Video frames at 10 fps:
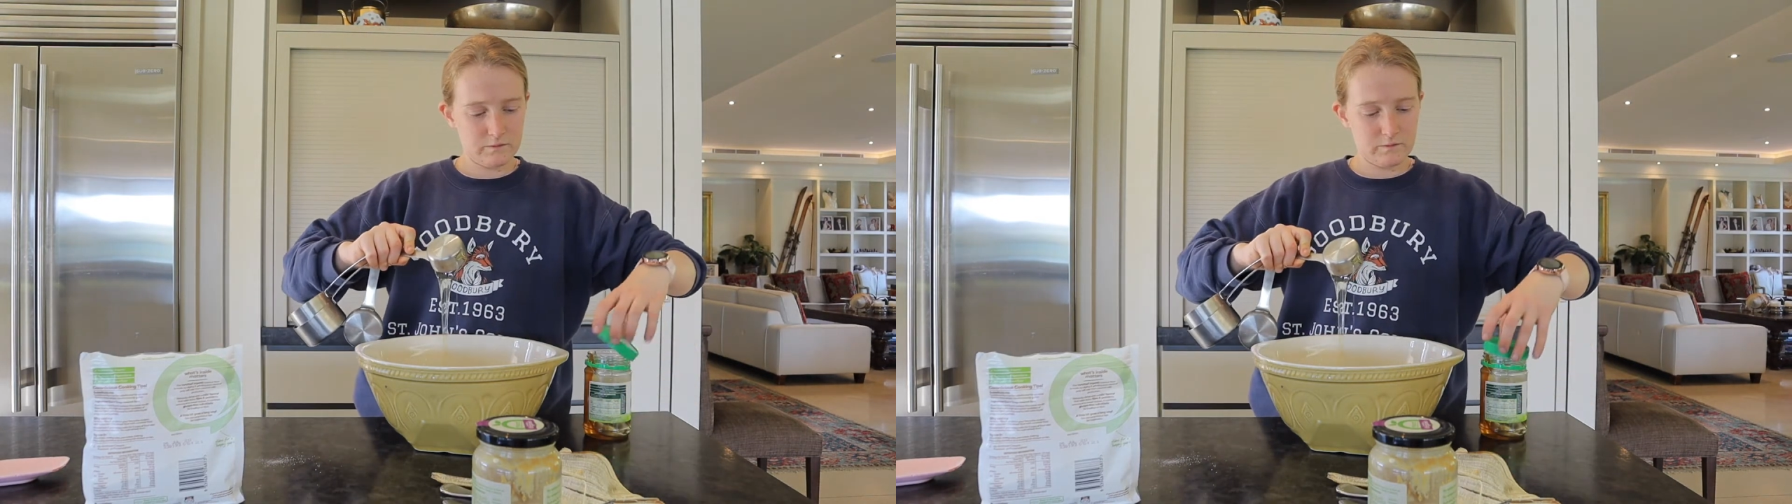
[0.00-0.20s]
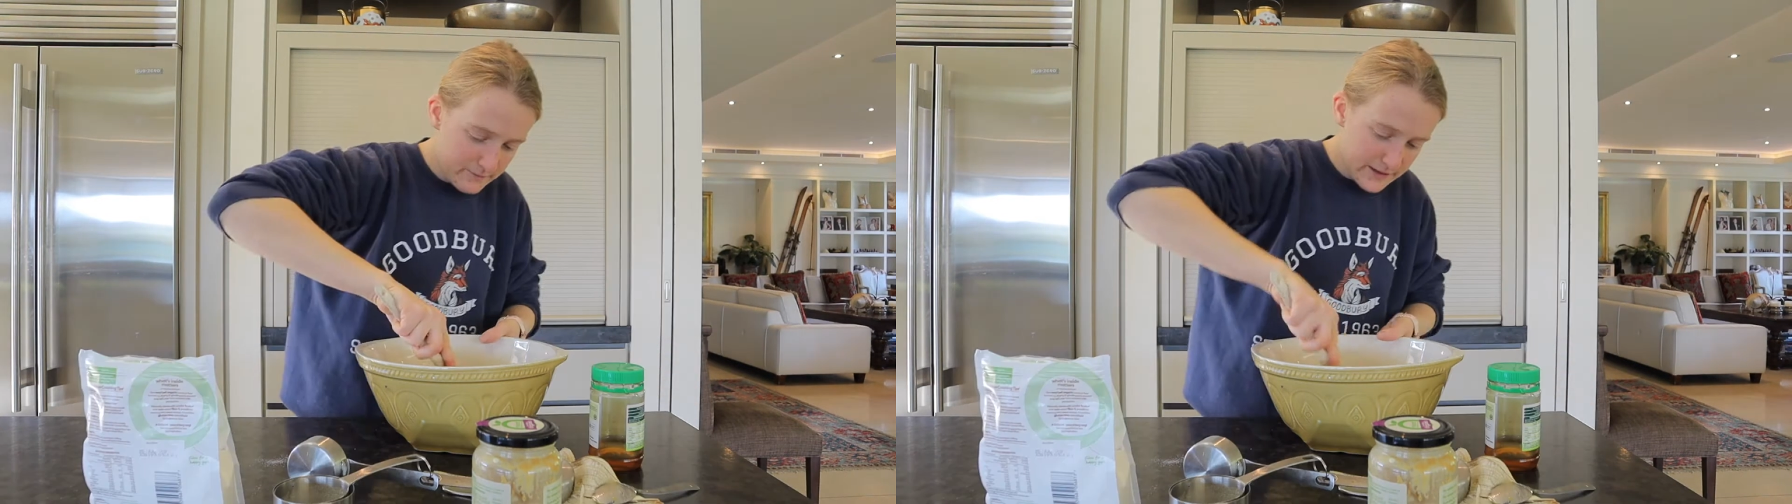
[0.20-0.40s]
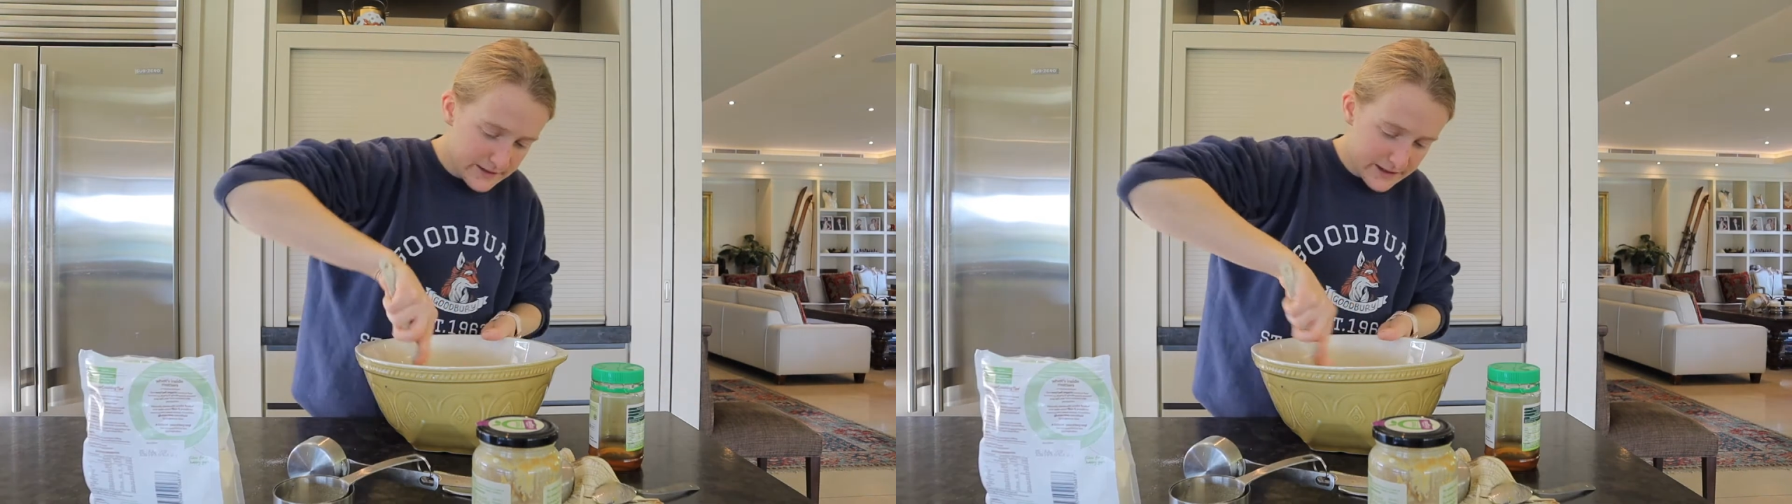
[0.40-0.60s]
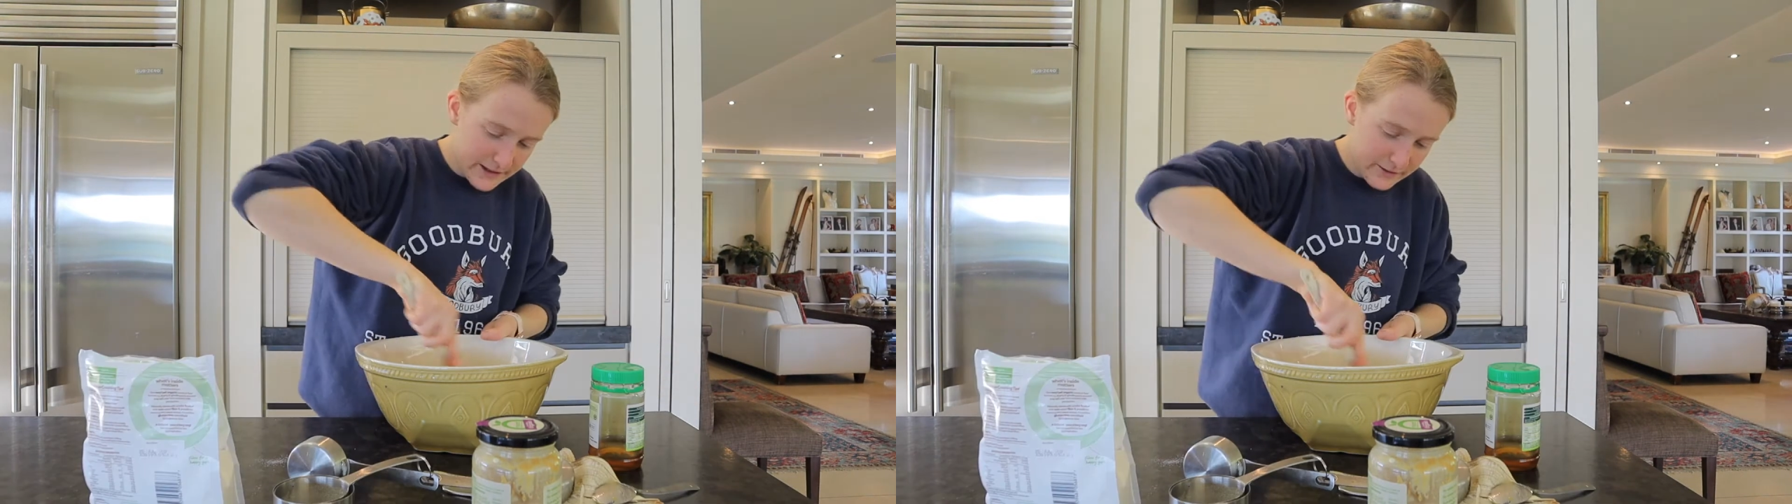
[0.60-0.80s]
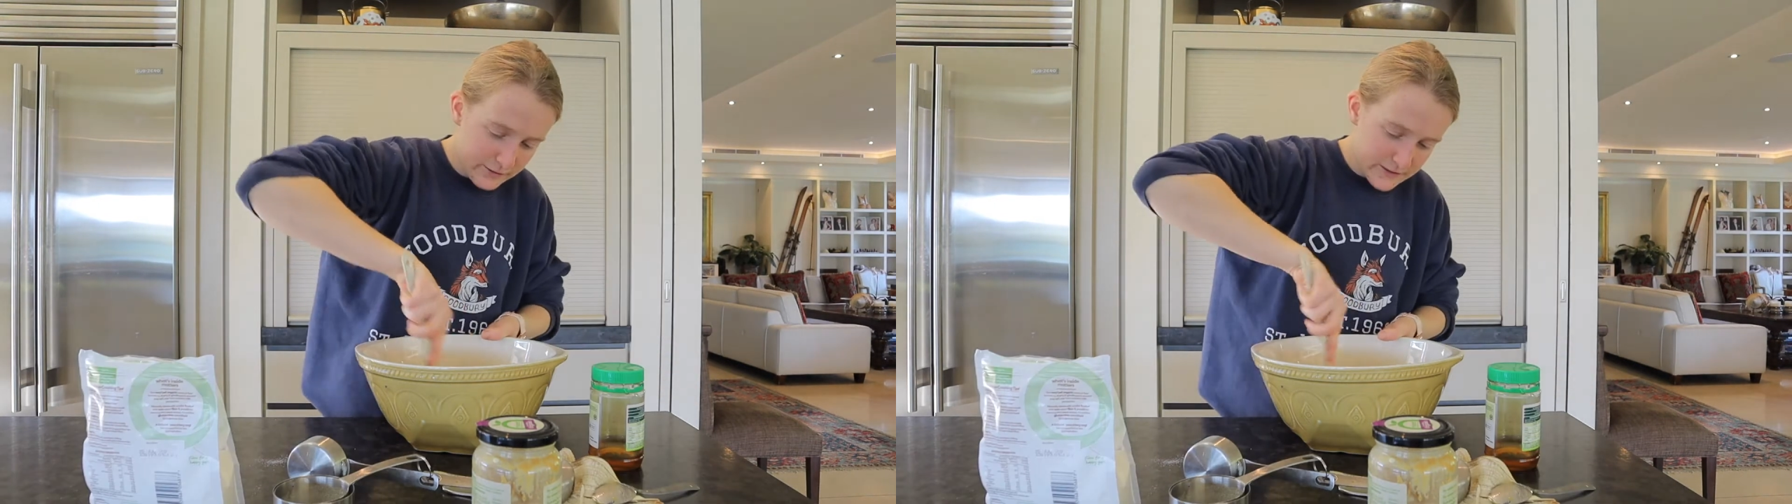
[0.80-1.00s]
Mix
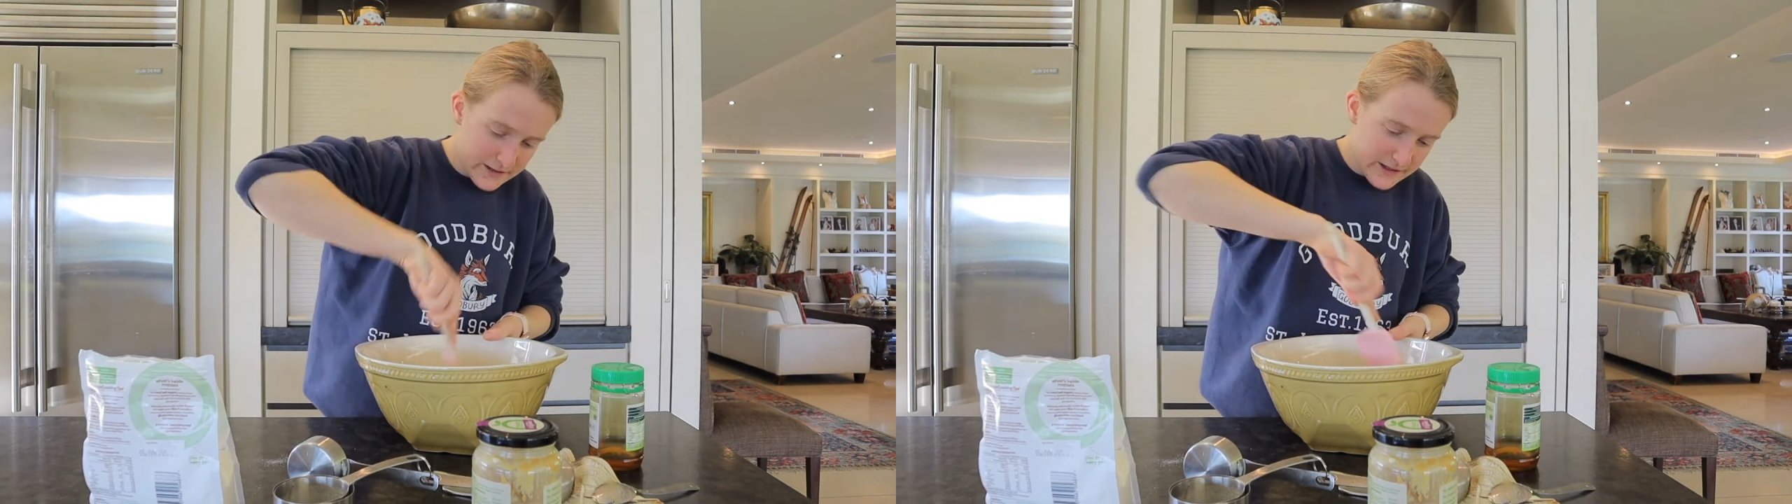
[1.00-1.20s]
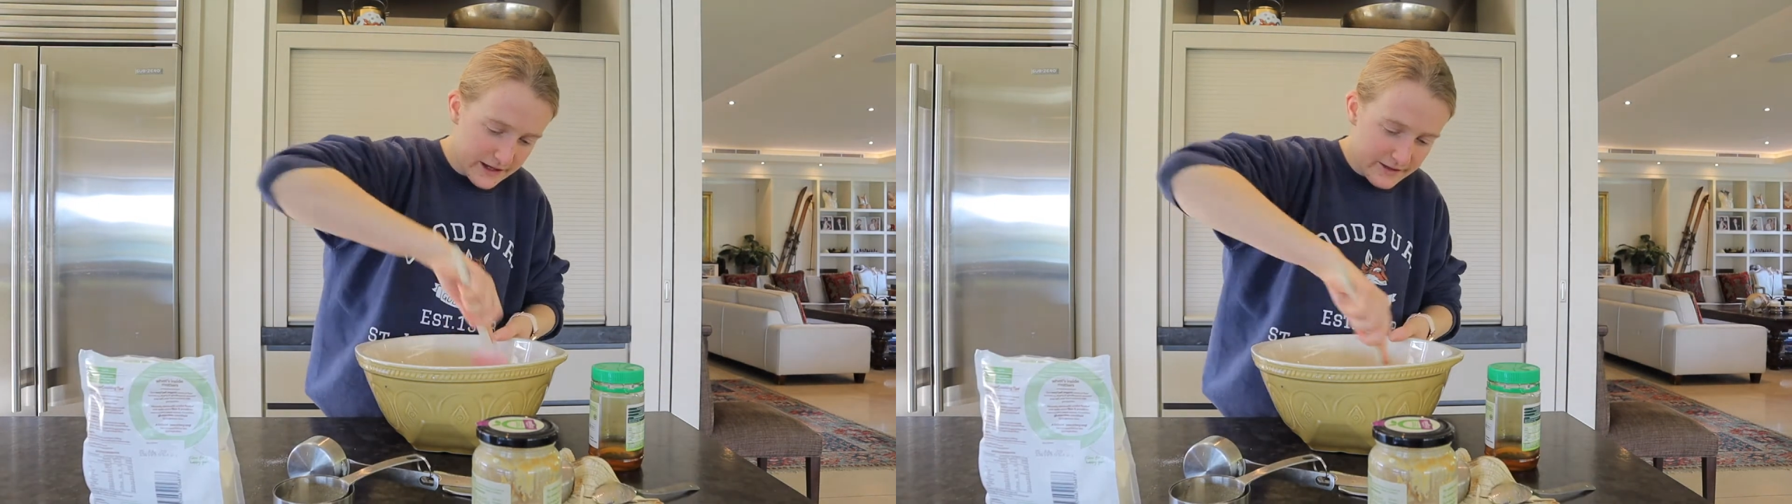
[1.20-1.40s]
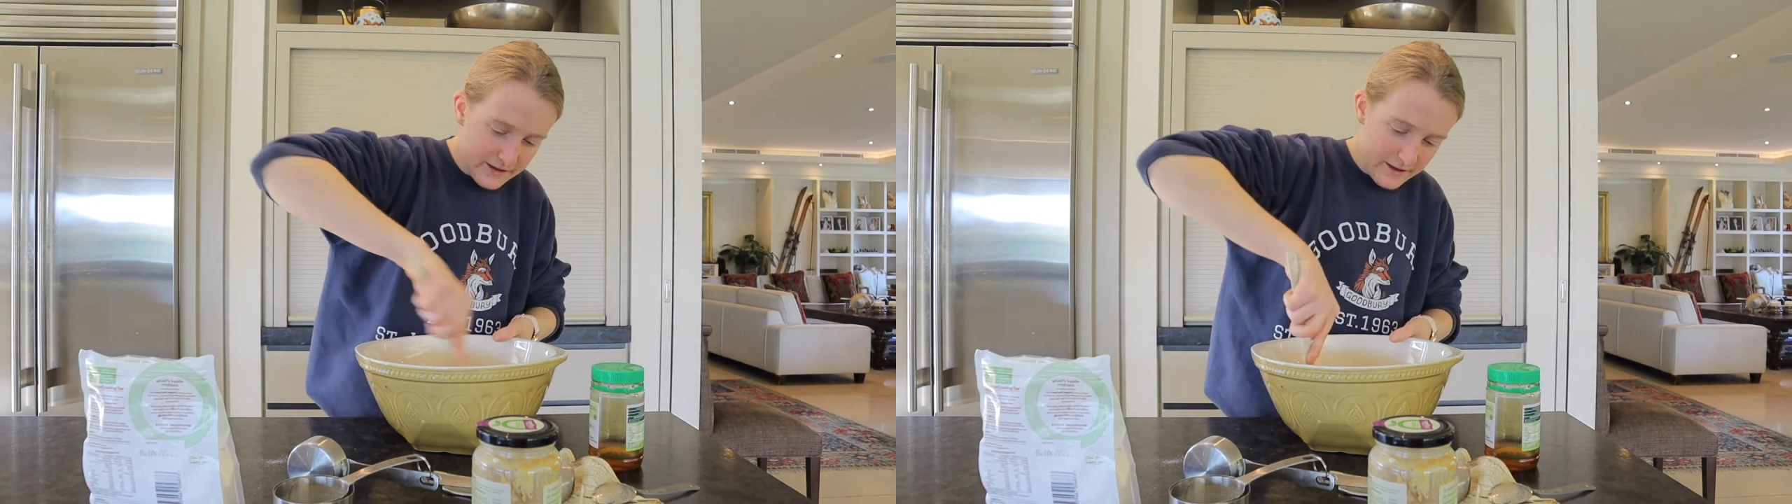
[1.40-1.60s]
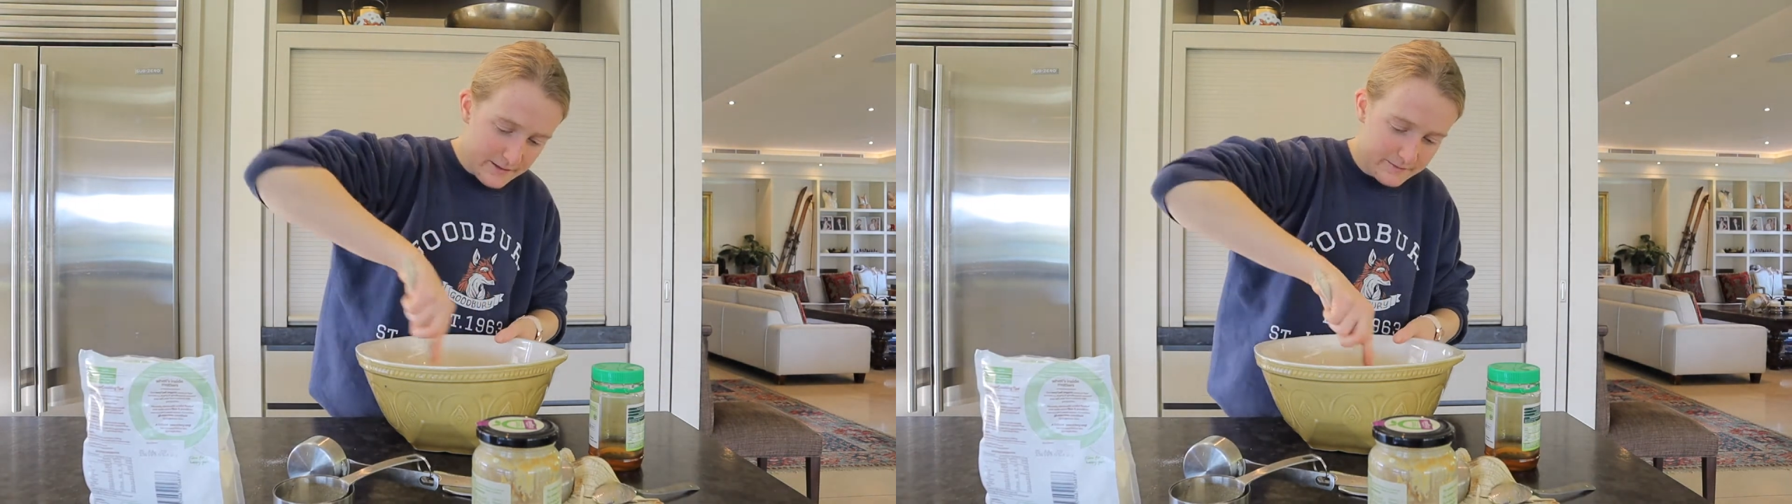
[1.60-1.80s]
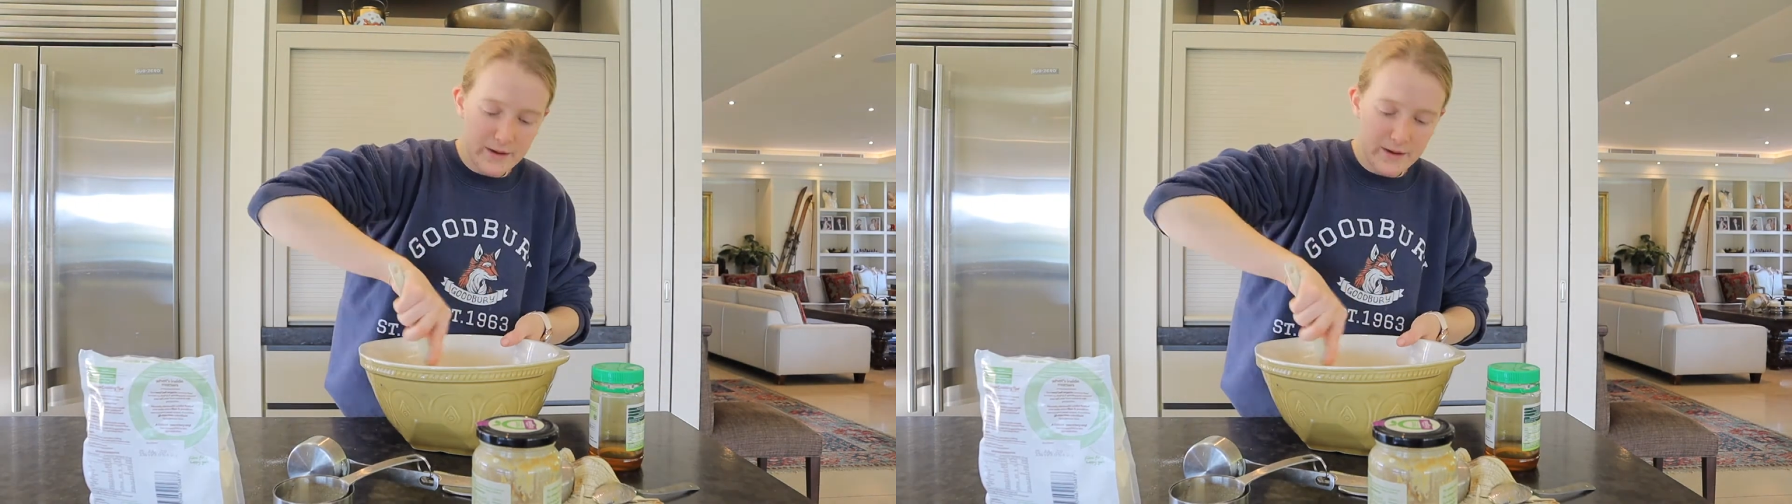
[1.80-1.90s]
that all together.